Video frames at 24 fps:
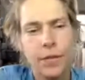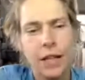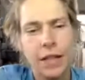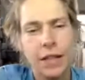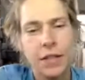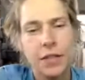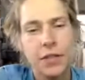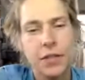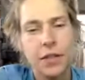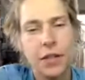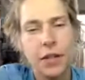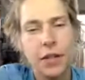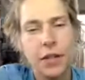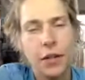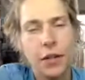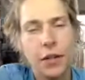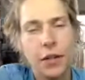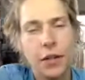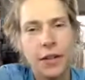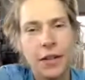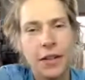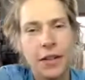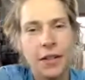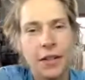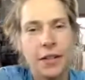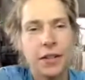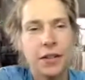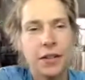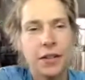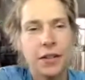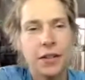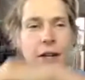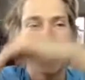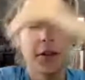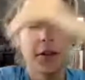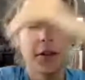Yeah, I guess another thing I
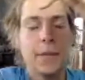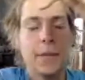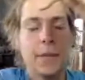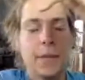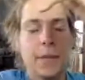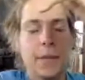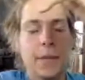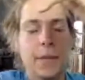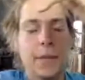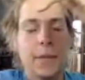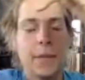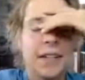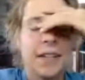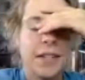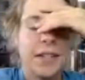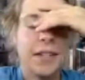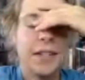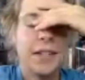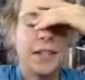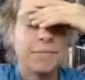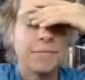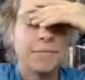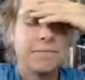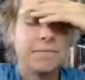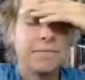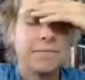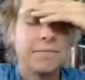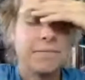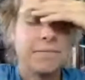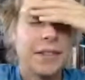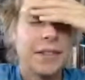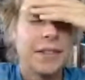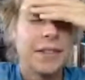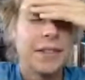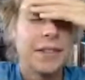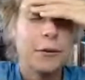could talk about is that I
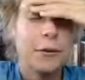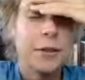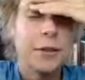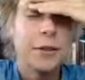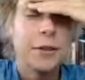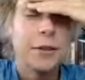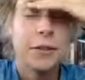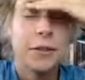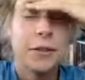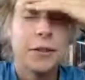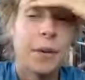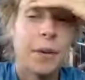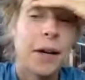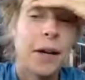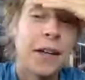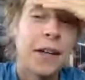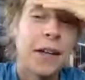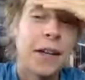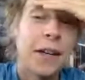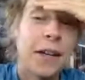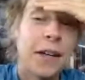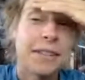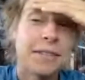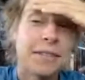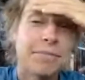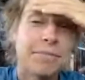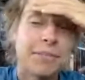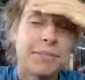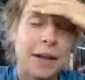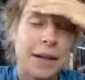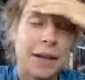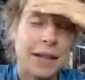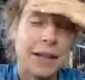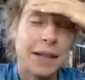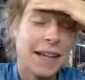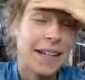ordered a new bike,
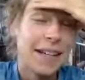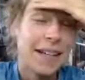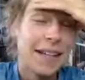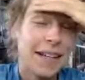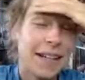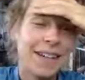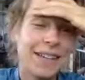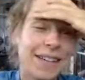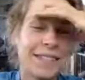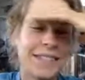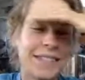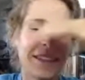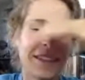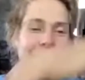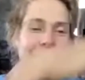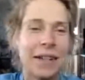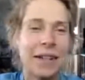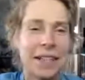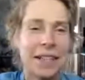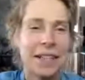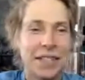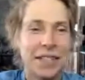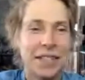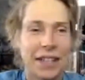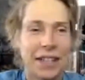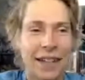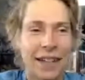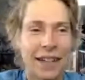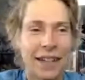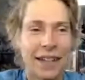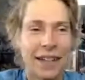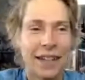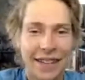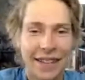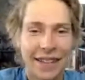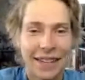but I guess I don't really want to
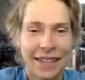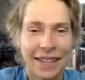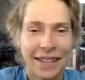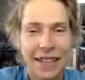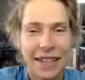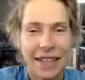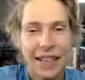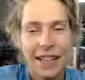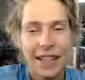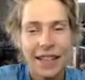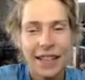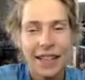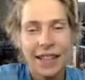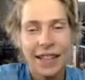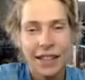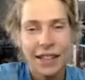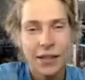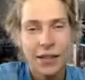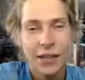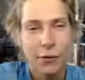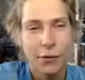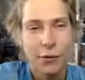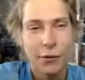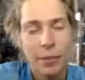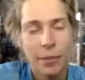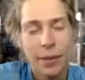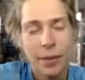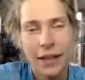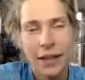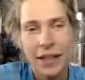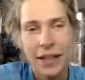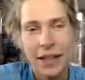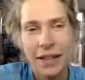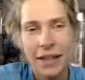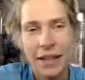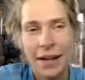share what
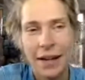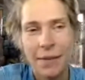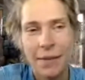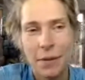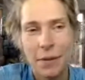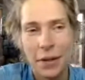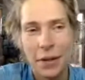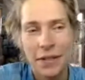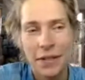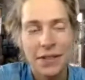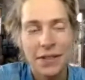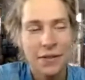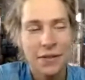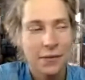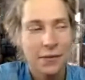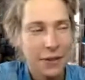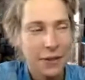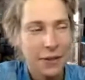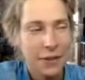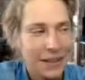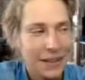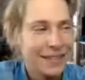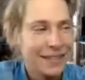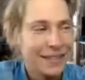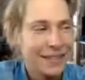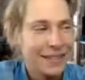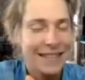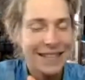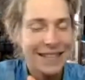bike I got, but it's freaking